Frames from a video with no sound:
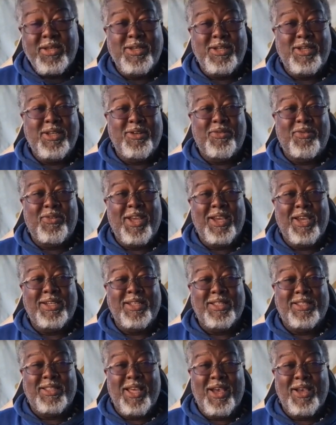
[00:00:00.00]
to
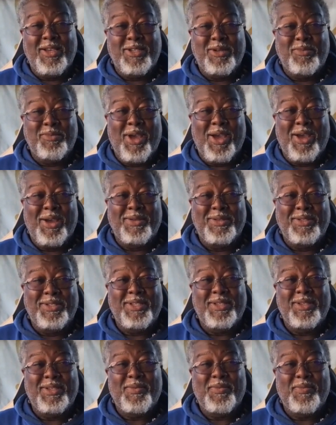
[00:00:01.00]
deflect a thousand
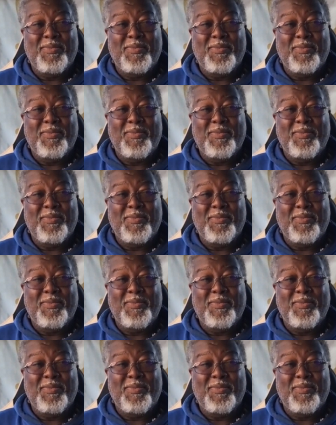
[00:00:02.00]
pounds.